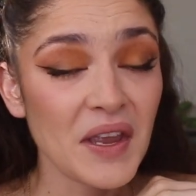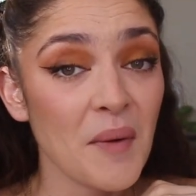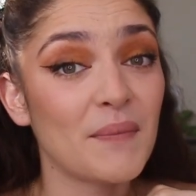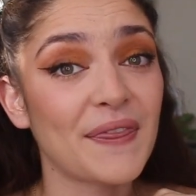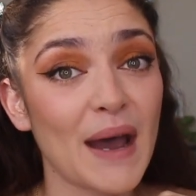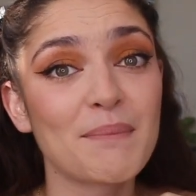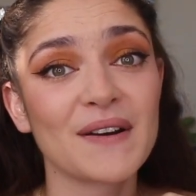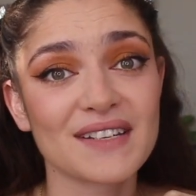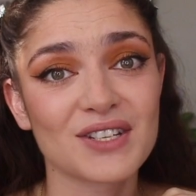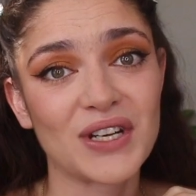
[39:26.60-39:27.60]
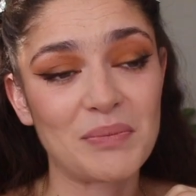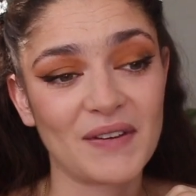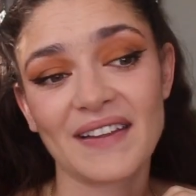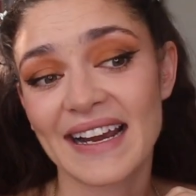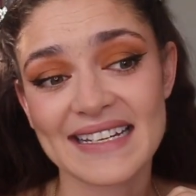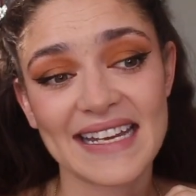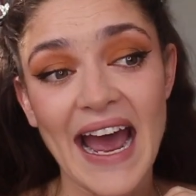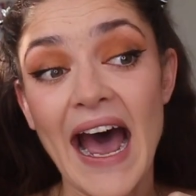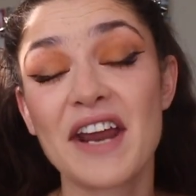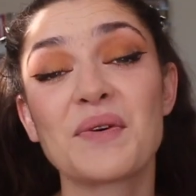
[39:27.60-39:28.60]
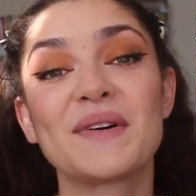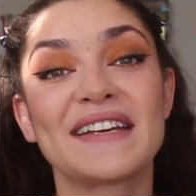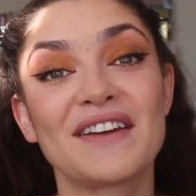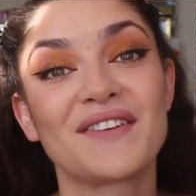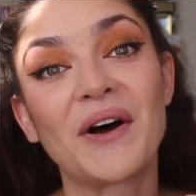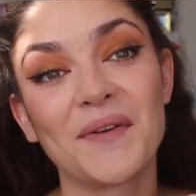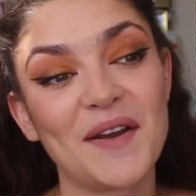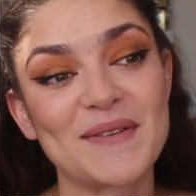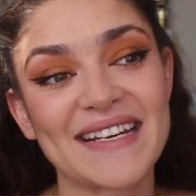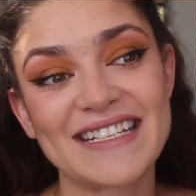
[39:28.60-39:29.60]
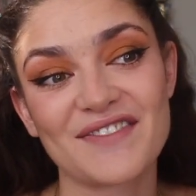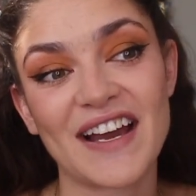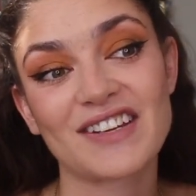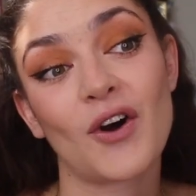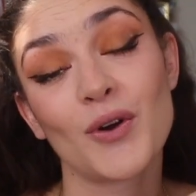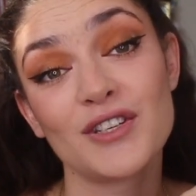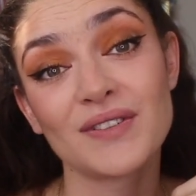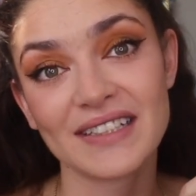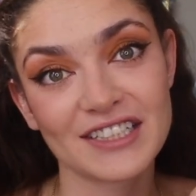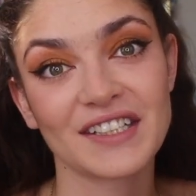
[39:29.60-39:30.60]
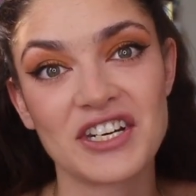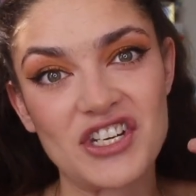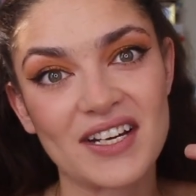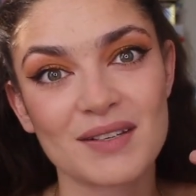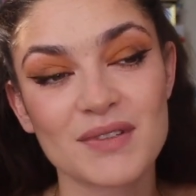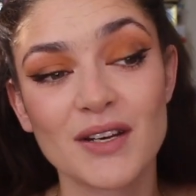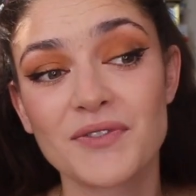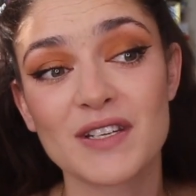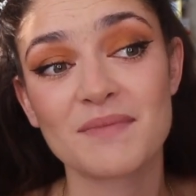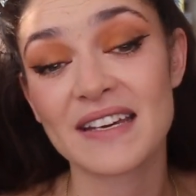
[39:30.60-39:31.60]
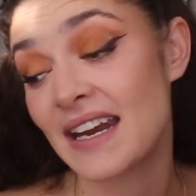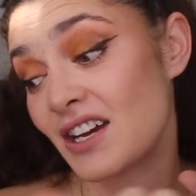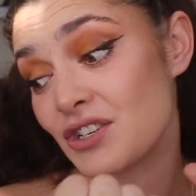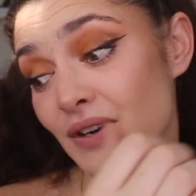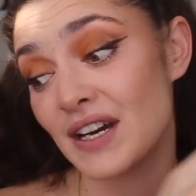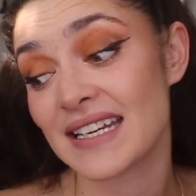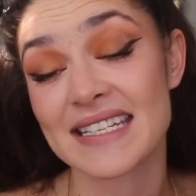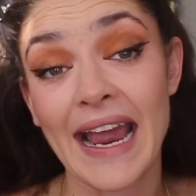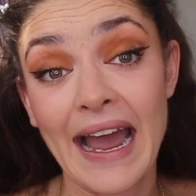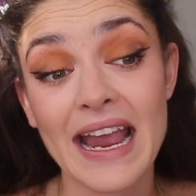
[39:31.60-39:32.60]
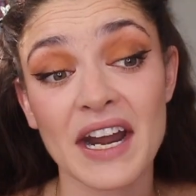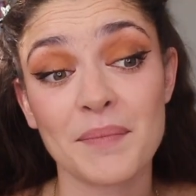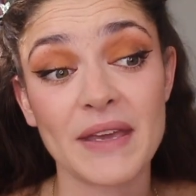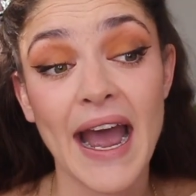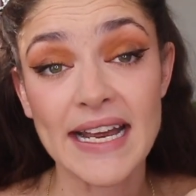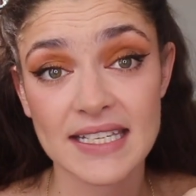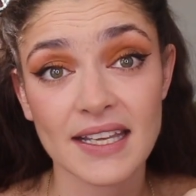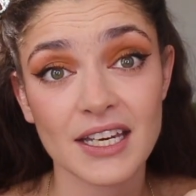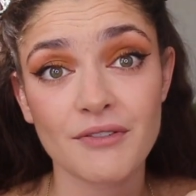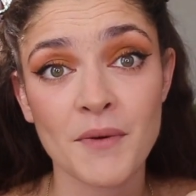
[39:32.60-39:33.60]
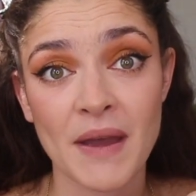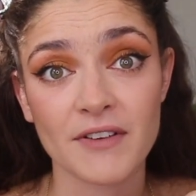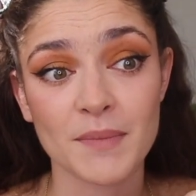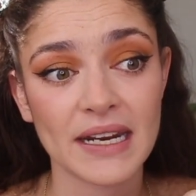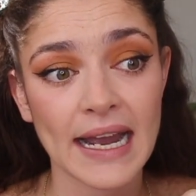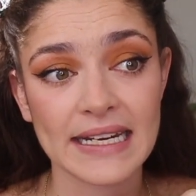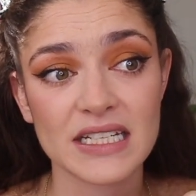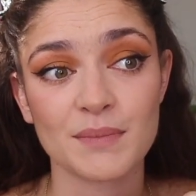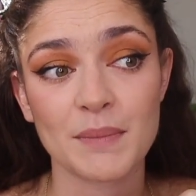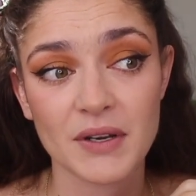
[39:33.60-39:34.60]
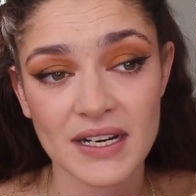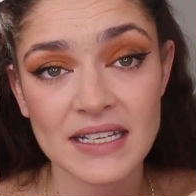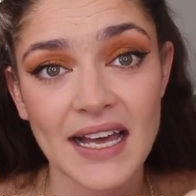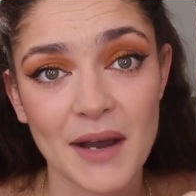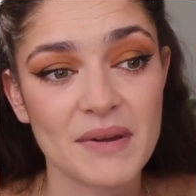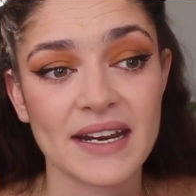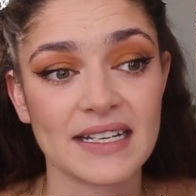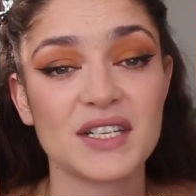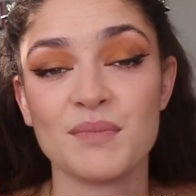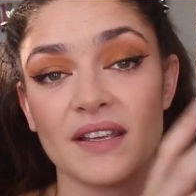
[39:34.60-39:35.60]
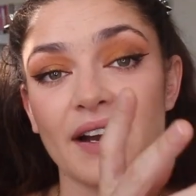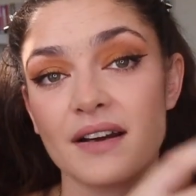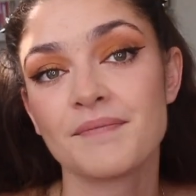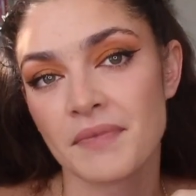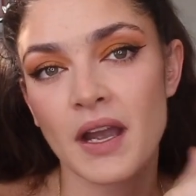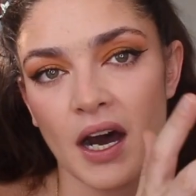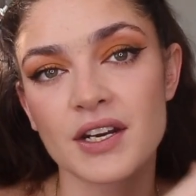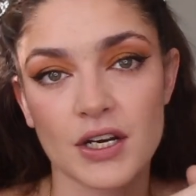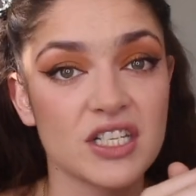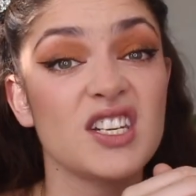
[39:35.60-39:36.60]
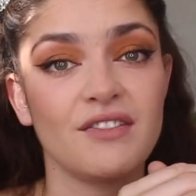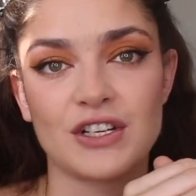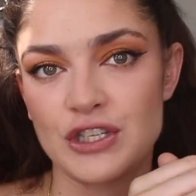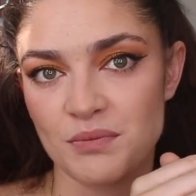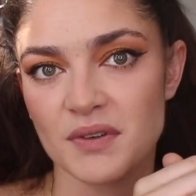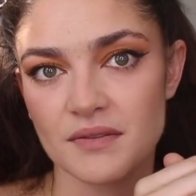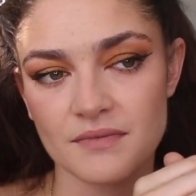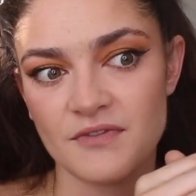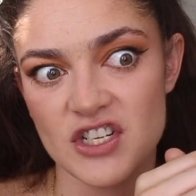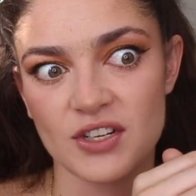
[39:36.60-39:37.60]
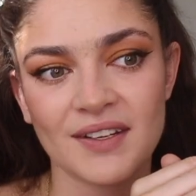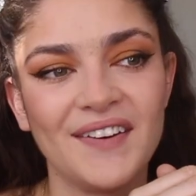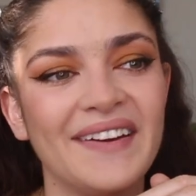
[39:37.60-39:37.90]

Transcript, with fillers: But that book is creepy. Like I said, I don't want to give it all away besides the fact that old dude literally injects himself with something and as you heard, he's like, I gotta be isolated from everybody. I need to be put in a lab and I need to be like under severe supervision.